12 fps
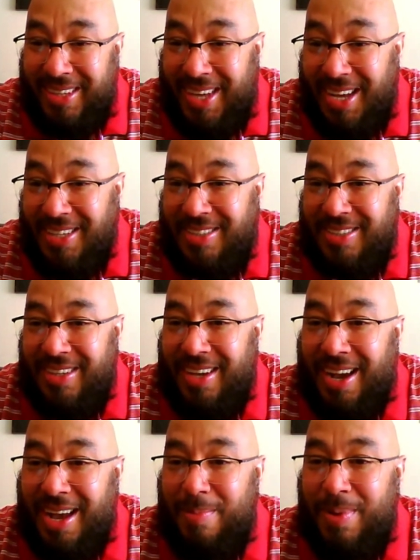Yes.
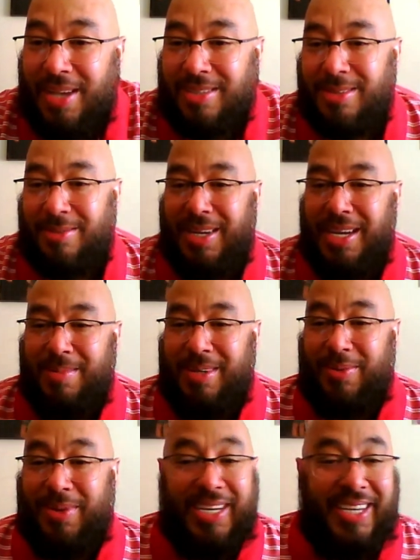Hi, Pastor
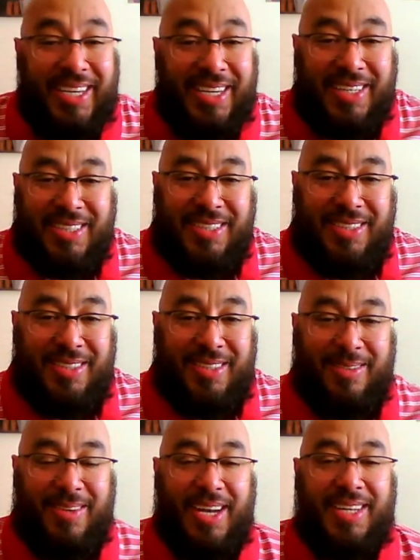Raymond. We here.
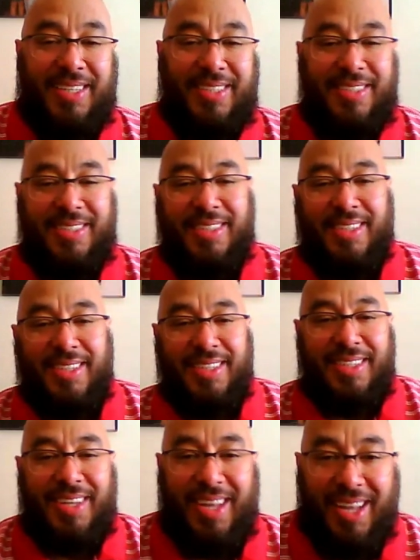All right.
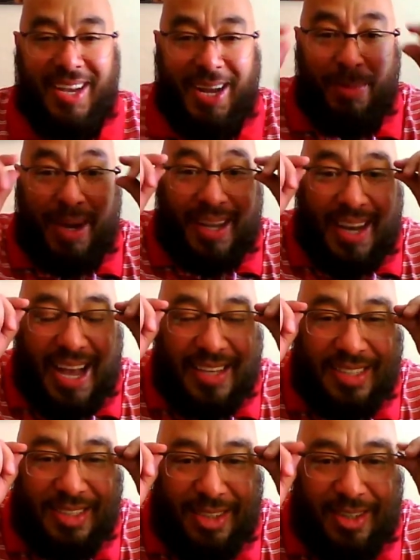I got my
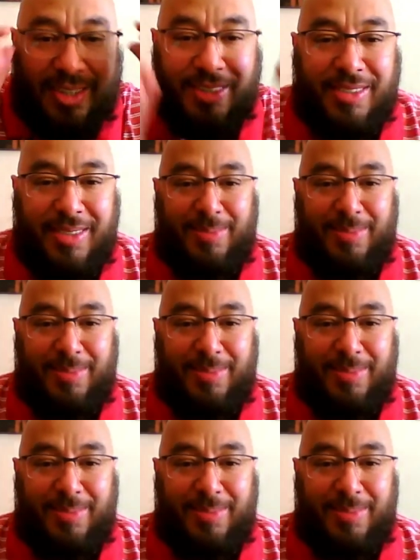glasses on,